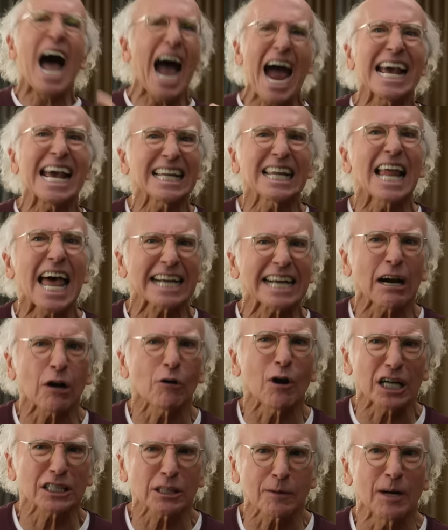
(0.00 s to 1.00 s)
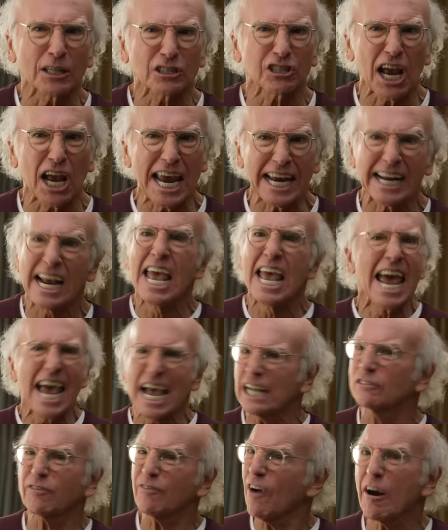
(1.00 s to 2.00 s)
I like Irasshaimase.
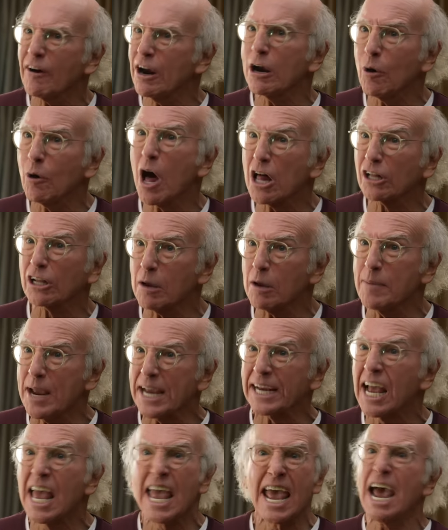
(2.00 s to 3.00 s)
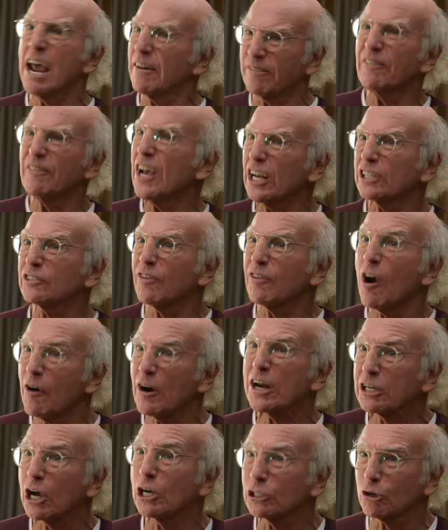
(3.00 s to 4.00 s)
It's very welcoming. It feels
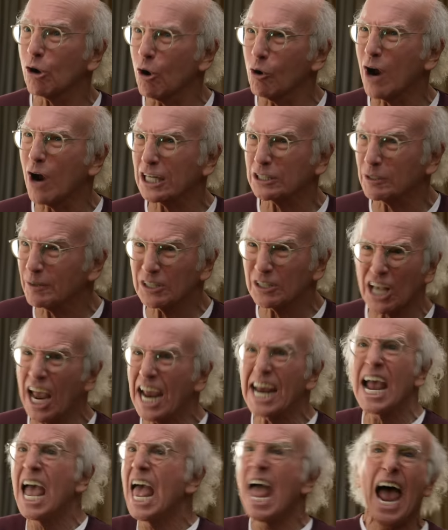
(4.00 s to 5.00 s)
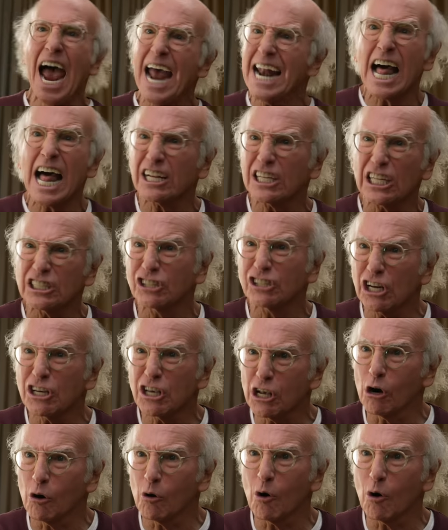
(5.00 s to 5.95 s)
very good to Irasshaimase, and I'll continue to